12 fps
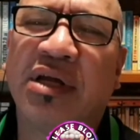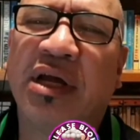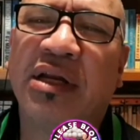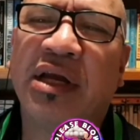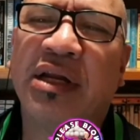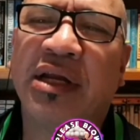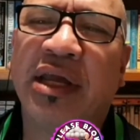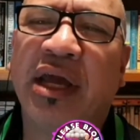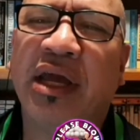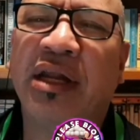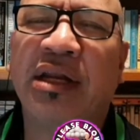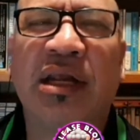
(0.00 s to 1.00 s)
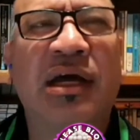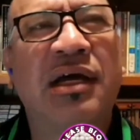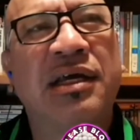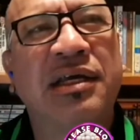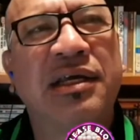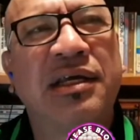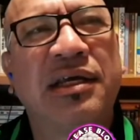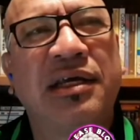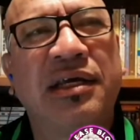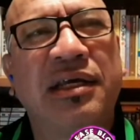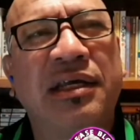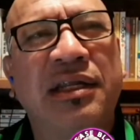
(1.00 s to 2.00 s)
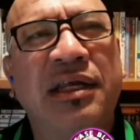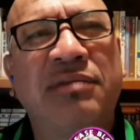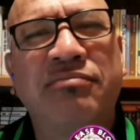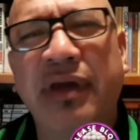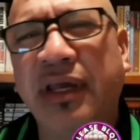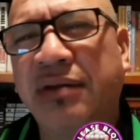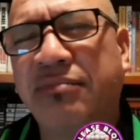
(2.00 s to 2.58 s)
and again, it